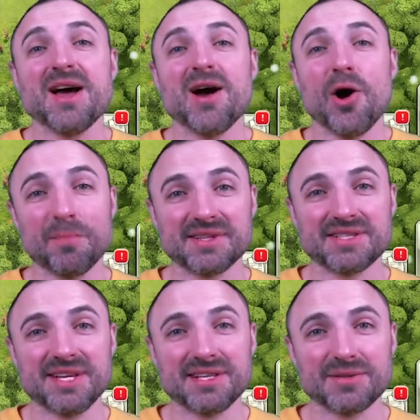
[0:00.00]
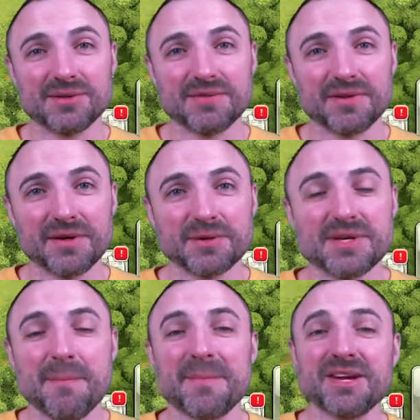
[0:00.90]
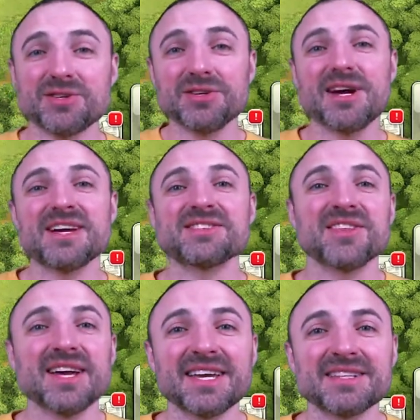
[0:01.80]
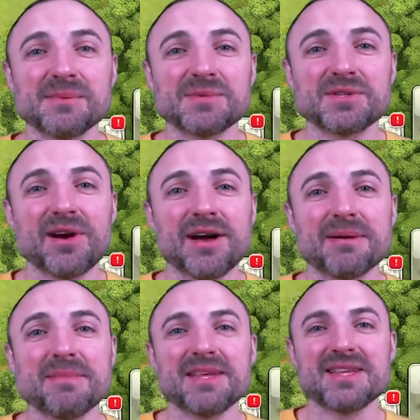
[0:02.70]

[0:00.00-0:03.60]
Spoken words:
Hope you stay tuned for those. Make sure you guys like and subscribe,